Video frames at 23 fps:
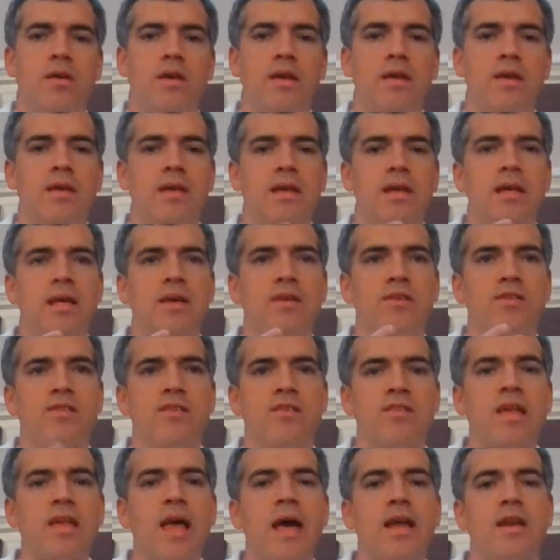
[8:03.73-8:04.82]
He, he
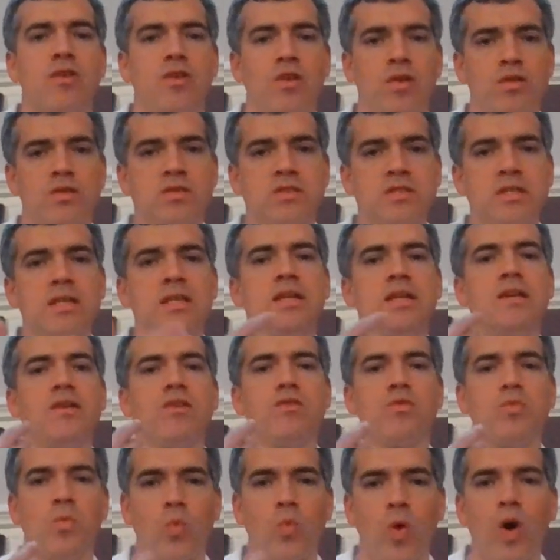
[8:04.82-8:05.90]
has sat in our seat, he
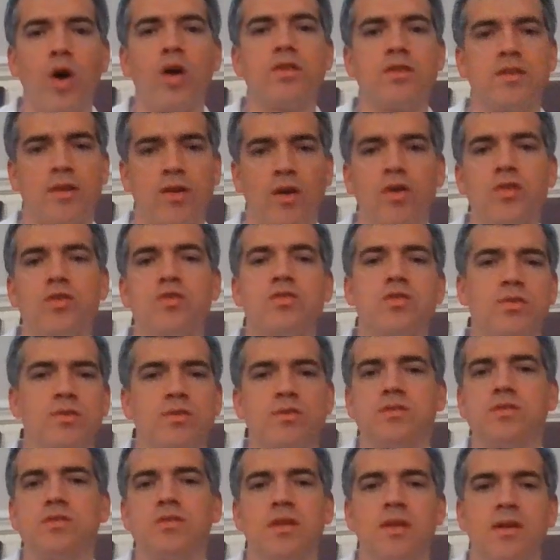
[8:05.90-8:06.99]
has walked in our
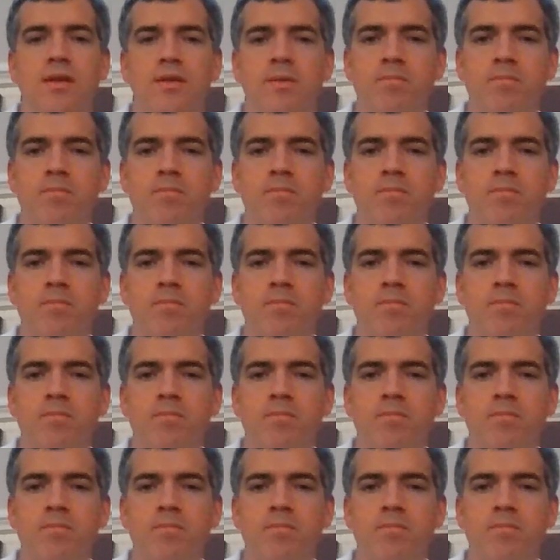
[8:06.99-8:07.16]
shoes,